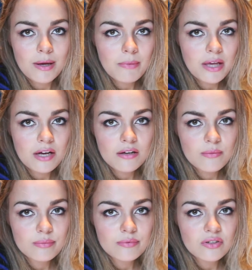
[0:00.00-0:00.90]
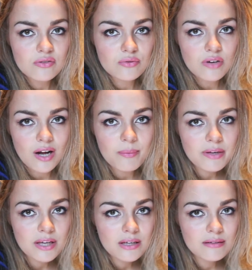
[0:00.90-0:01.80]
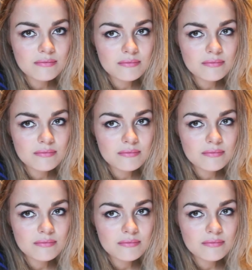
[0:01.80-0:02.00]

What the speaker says: makeup? Did you drop it?